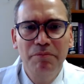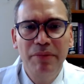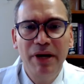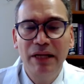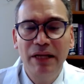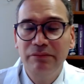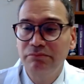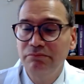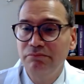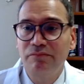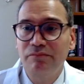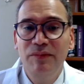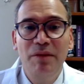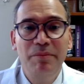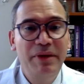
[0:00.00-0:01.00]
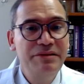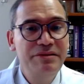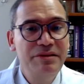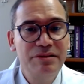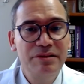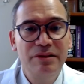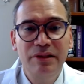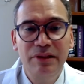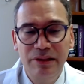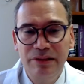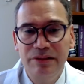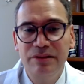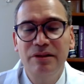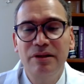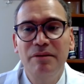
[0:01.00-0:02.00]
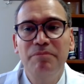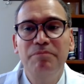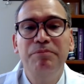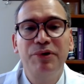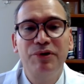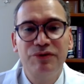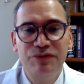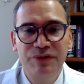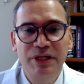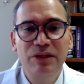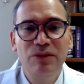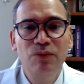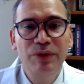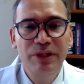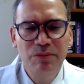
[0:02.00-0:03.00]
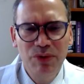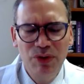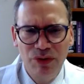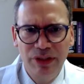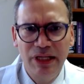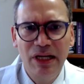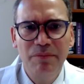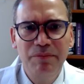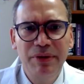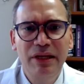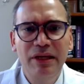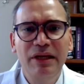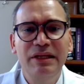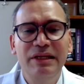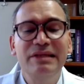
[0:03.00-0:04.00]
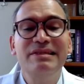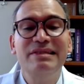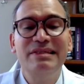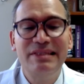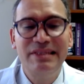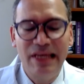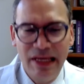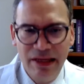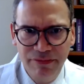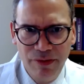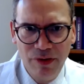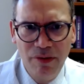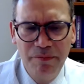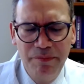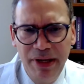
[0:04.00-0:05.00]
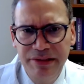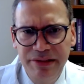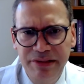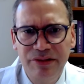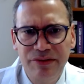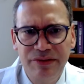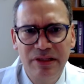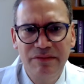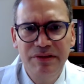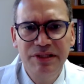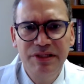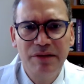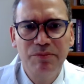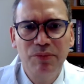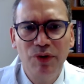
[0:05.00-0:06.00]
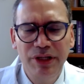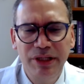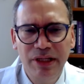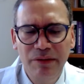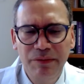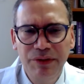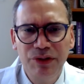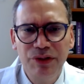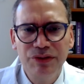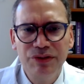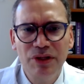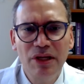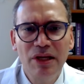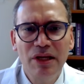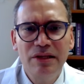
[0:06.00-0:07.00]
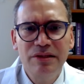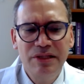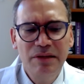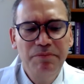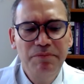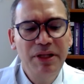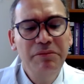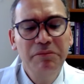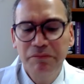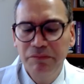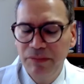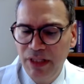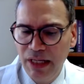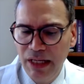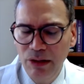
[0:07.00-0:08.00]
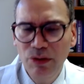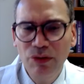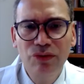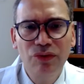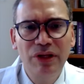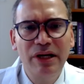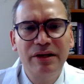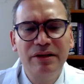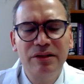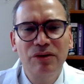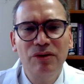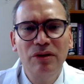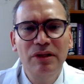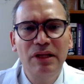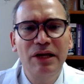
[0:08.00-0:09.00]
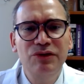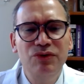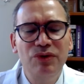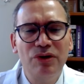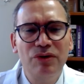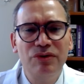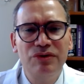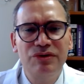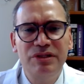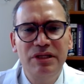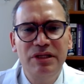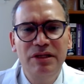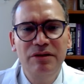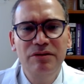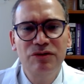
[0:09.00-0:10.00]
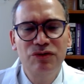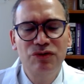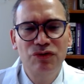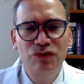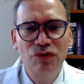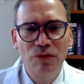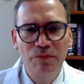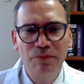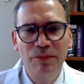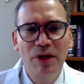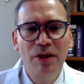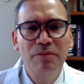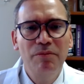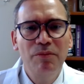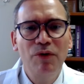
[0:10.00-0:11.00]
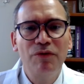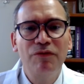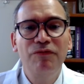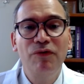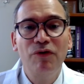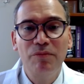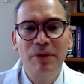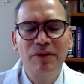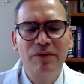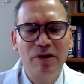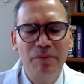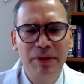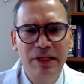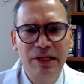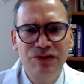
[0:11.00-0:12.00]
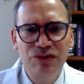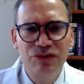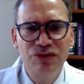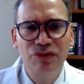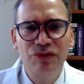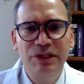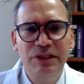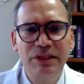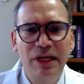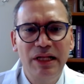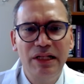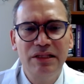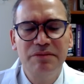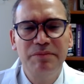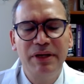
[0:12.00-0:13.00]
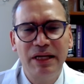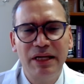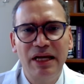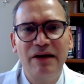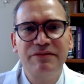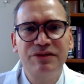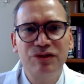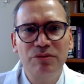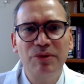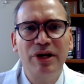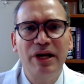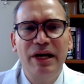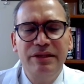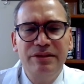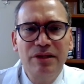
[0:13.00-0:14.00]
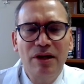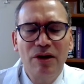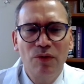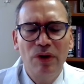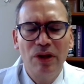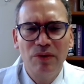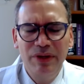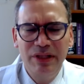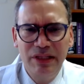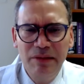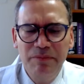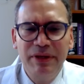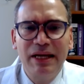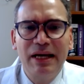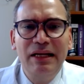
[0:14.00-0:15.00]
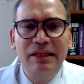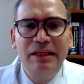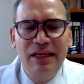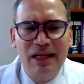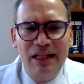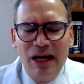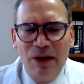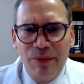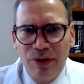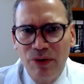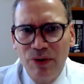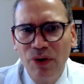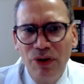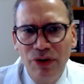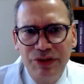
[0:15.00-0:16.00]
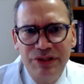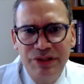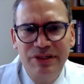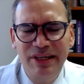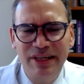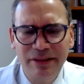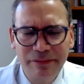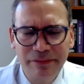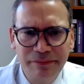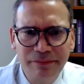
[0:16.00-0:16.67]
But the message is proceed with immunotherapy. It is safe on patients receiving checkpoint inhibitors. Simply take a look at the article and you're going to see some more formal recommendations, some details, but I have summarized what we typically tell our oncologists here.